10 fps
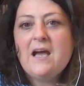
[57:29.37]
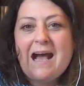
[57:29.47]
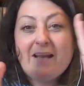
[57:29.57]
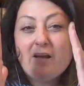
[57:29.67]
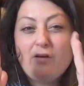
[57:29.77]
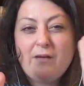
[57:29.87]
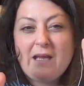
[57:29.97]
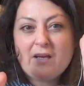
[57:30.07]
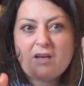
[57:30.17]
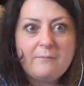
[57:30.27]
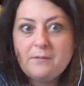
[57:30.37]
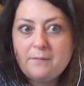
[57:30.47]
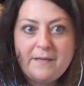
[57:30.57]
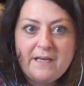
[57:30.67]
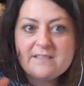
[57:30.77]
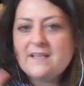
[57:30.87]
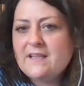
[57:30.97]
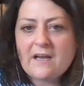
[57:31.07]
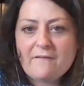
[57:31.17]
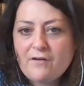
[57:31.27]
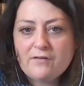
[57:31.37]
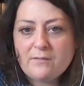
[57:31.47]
And I only had a couple of minutes and then I phoned